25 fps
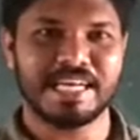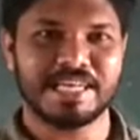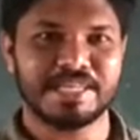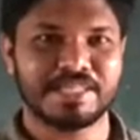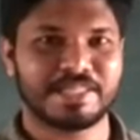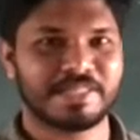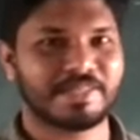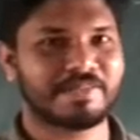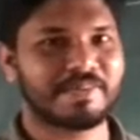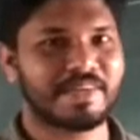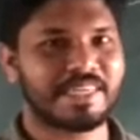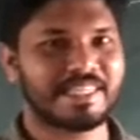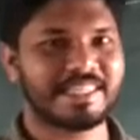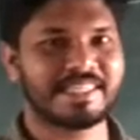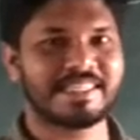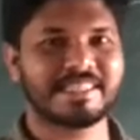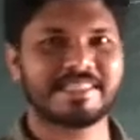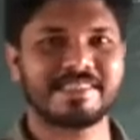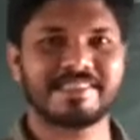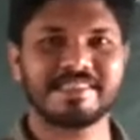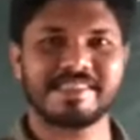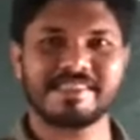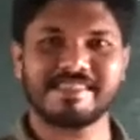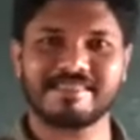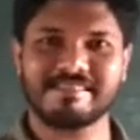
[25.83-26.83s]
So what
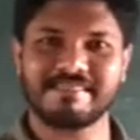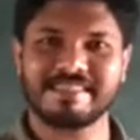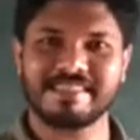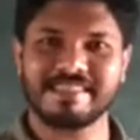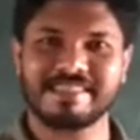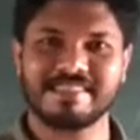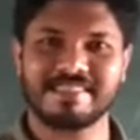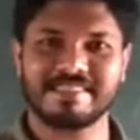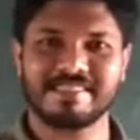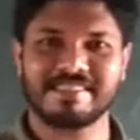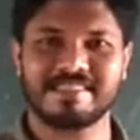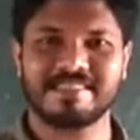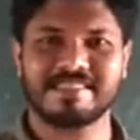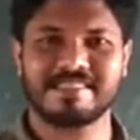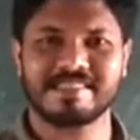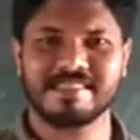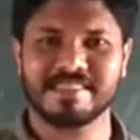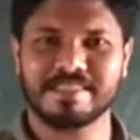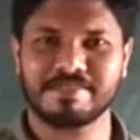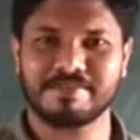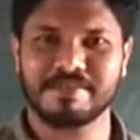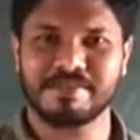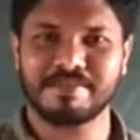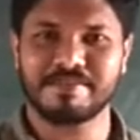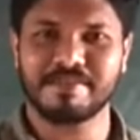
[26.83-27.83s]
is generally the
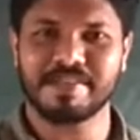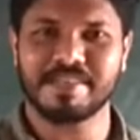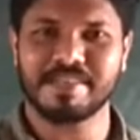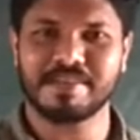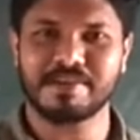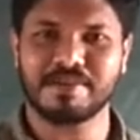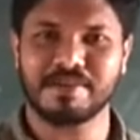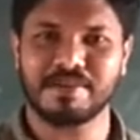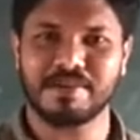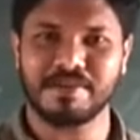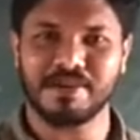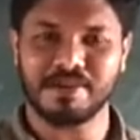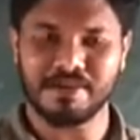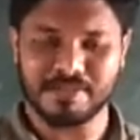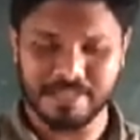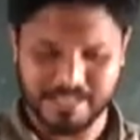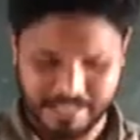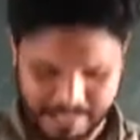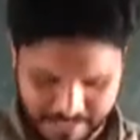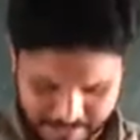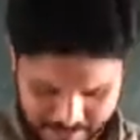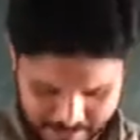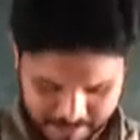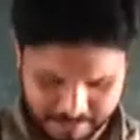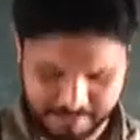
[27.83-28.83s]
dress we wear, or
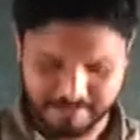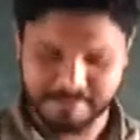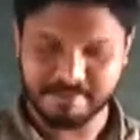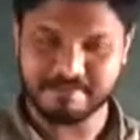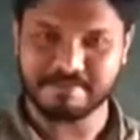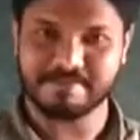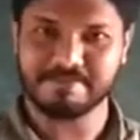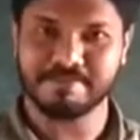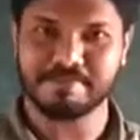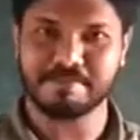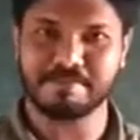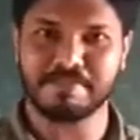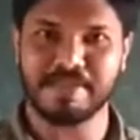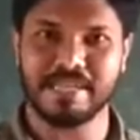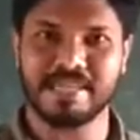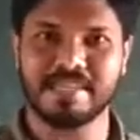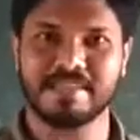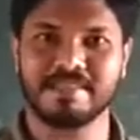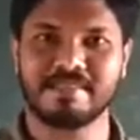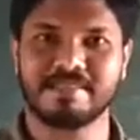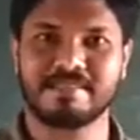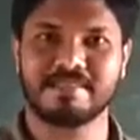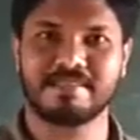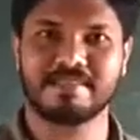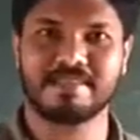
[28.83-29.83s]
the
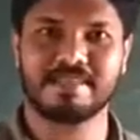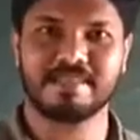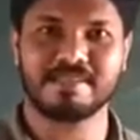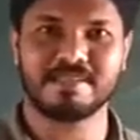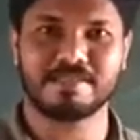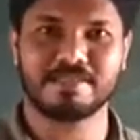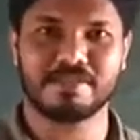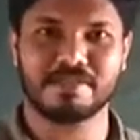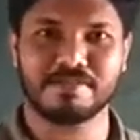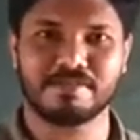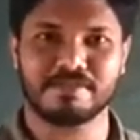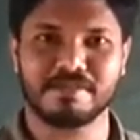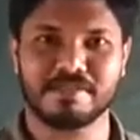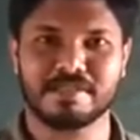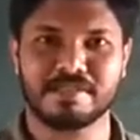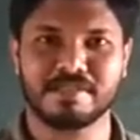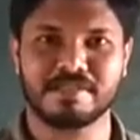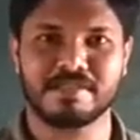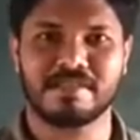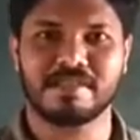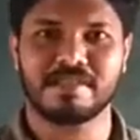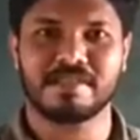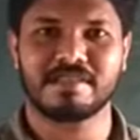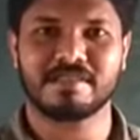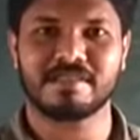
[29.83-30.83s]
plain sheets of this
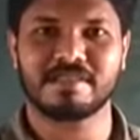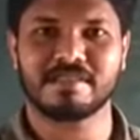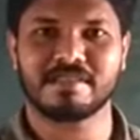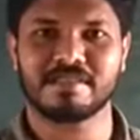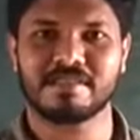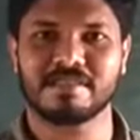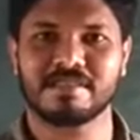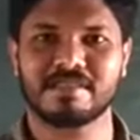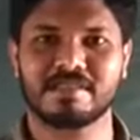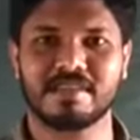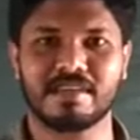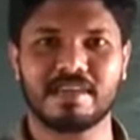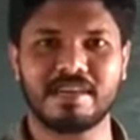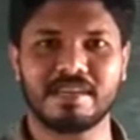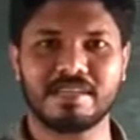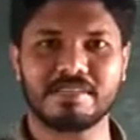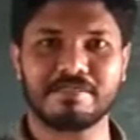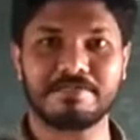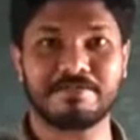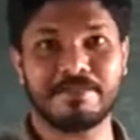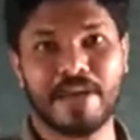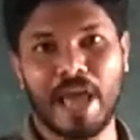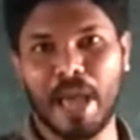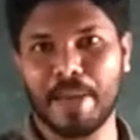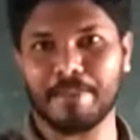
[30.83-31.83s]
dress is called
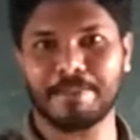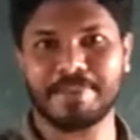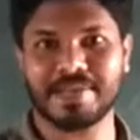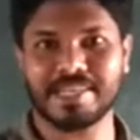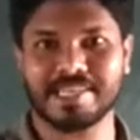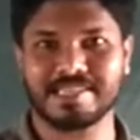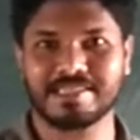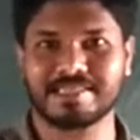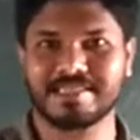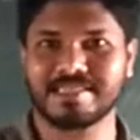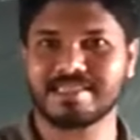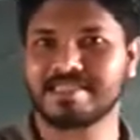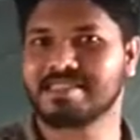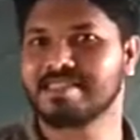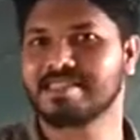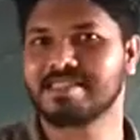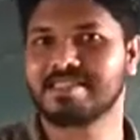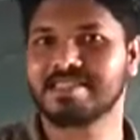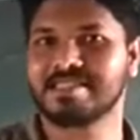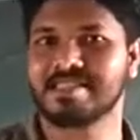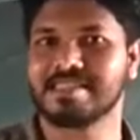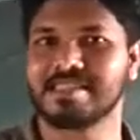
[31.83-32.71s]
fabrics, isn't